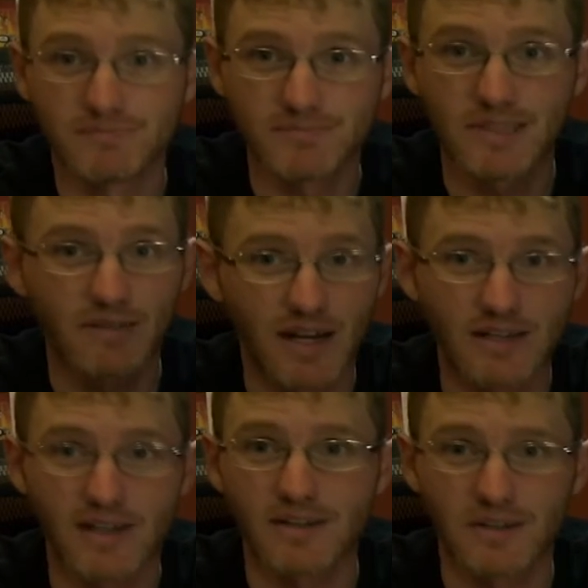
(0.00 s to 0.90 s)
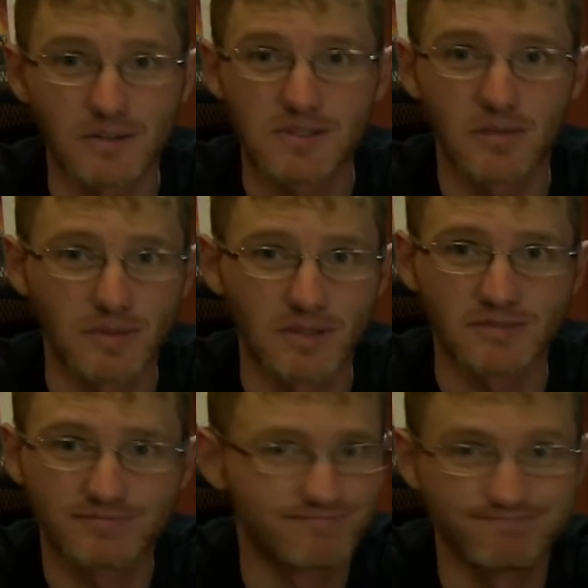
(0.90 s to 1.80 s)
leave highlight on or something,
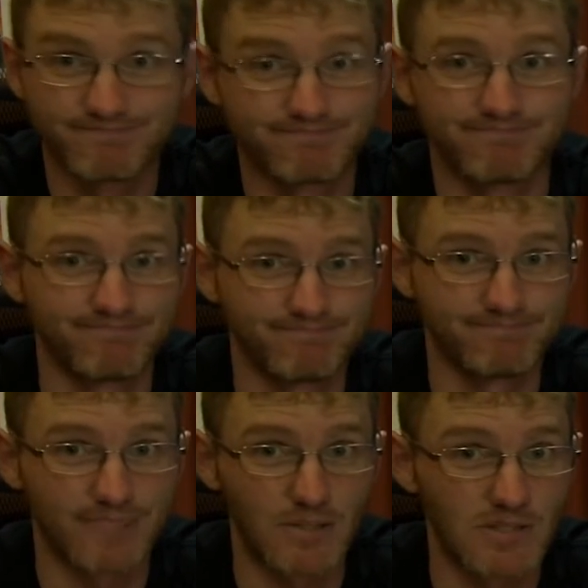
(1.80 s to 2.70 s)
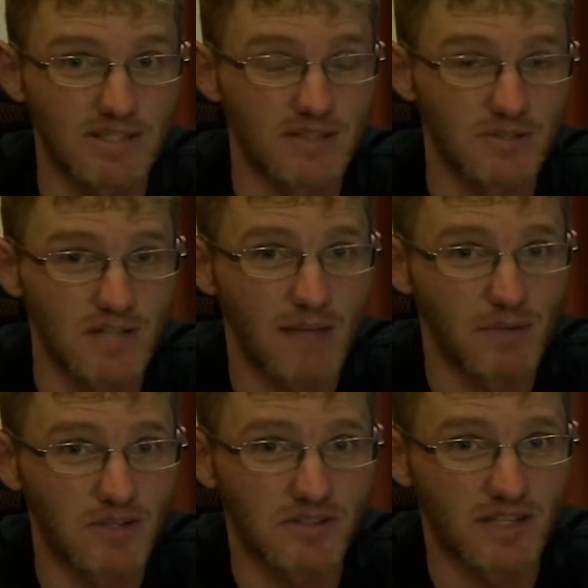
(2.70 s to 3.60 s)
there's not
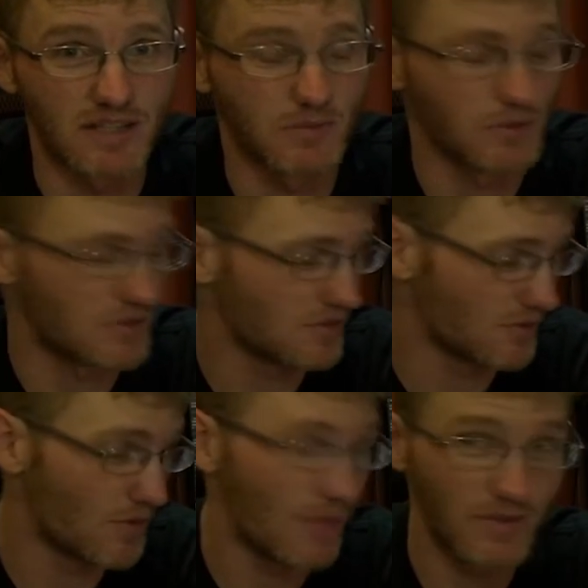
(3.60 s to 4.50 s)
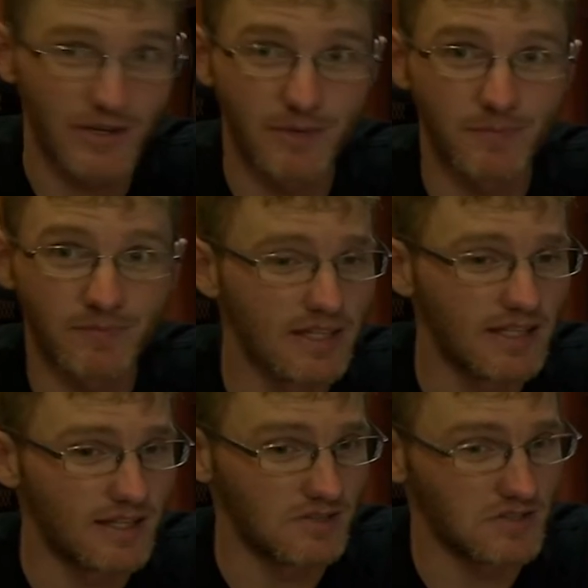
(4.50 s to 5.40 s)
much that they can really screw up there.
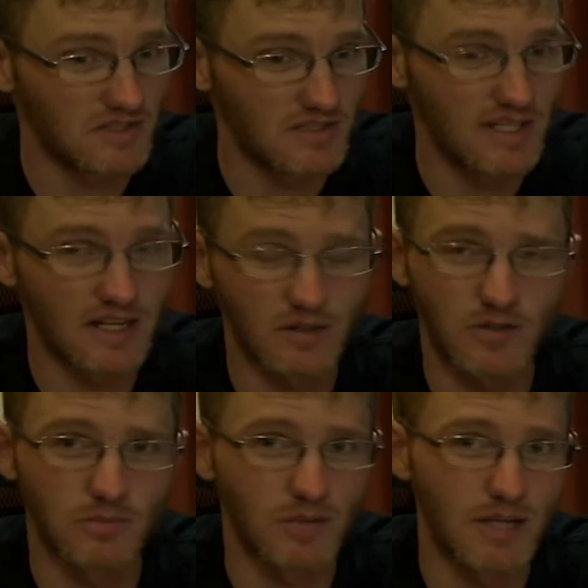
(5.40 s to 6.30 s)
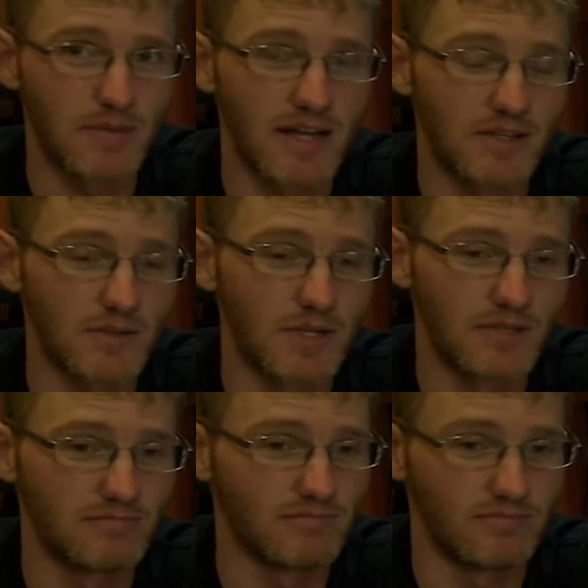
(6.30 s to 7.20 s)
It's just a standalone playback unit.
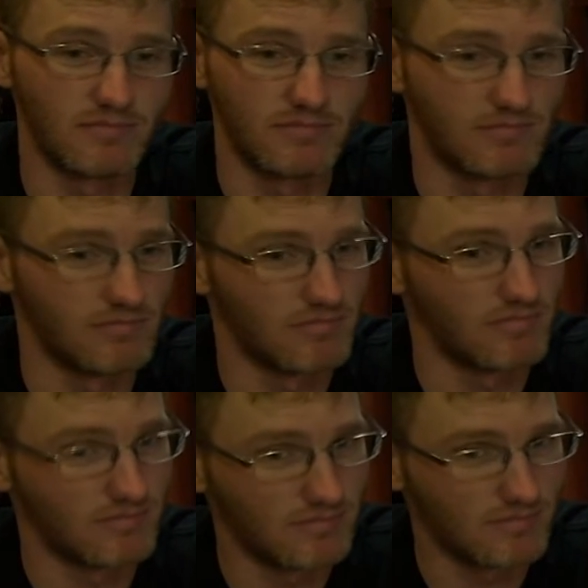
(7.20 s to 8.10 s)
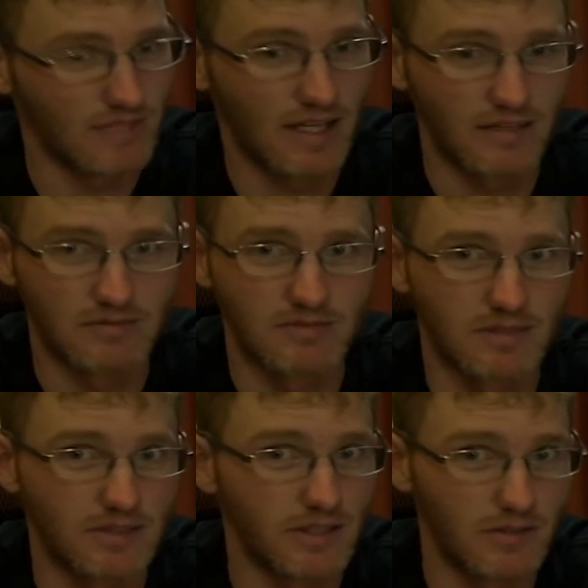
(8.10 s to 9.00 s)
Yeah,
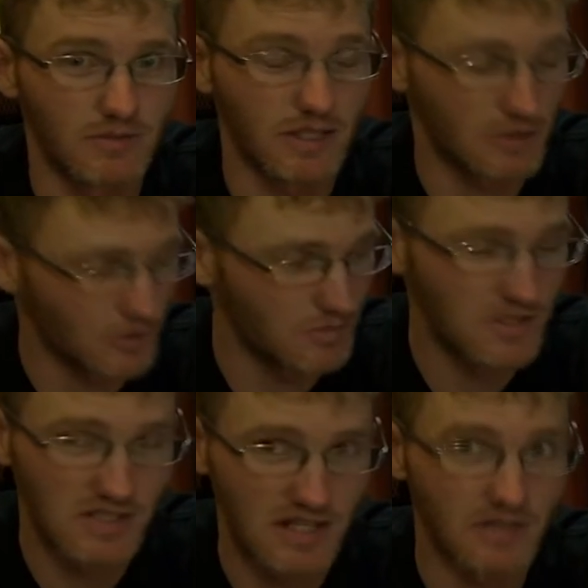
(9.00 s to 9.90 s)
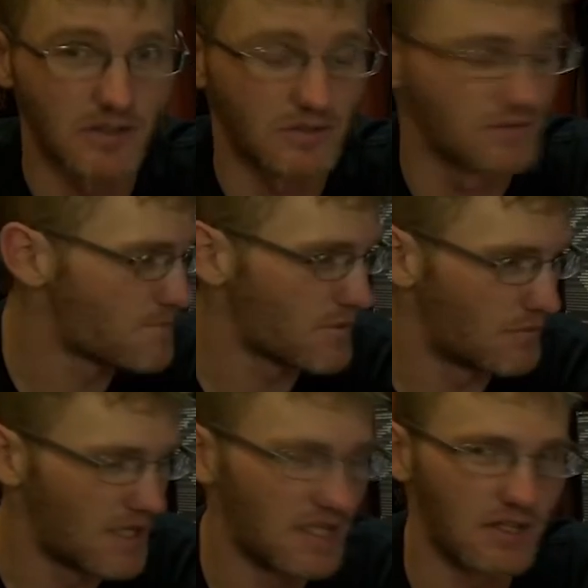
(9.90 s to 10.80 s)
you know, it could be standalone,
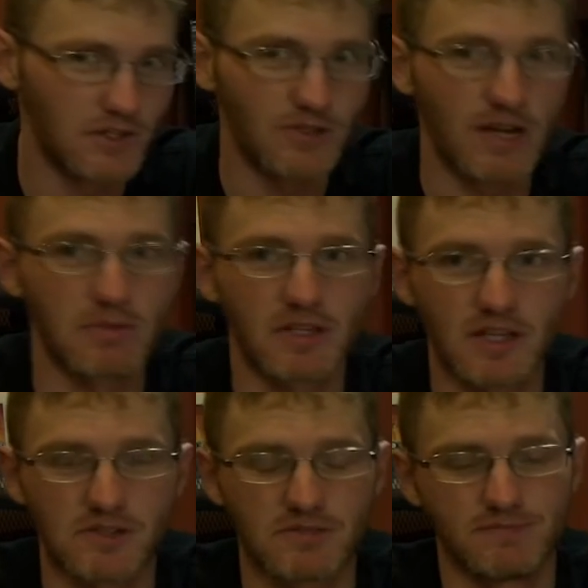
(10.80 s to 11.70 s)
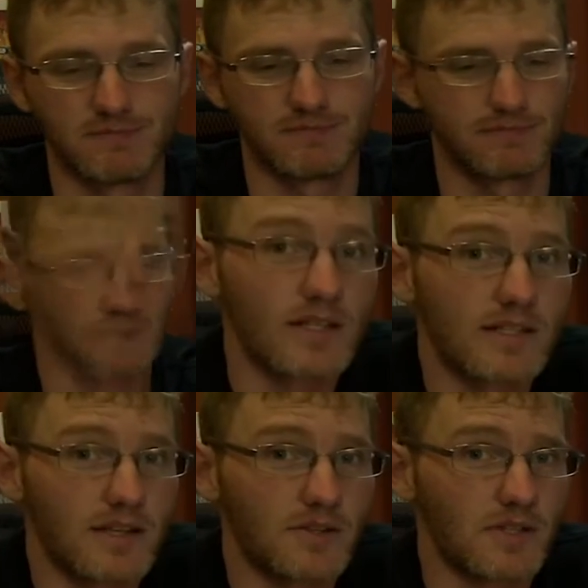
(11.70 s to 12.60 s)
depending on your application. Let's
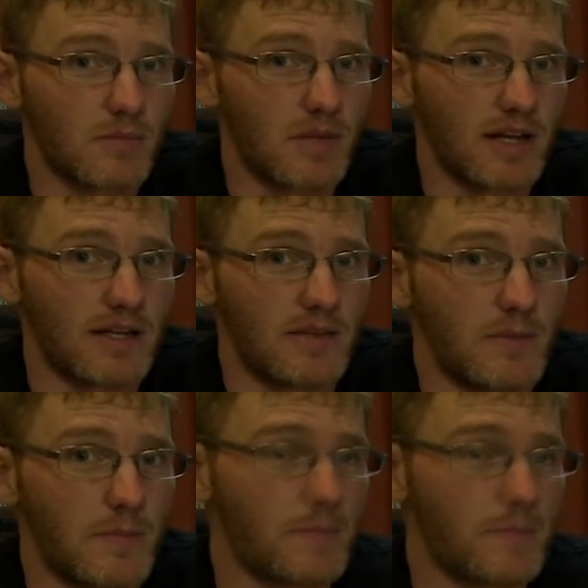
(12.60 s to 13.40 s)
say you're somebody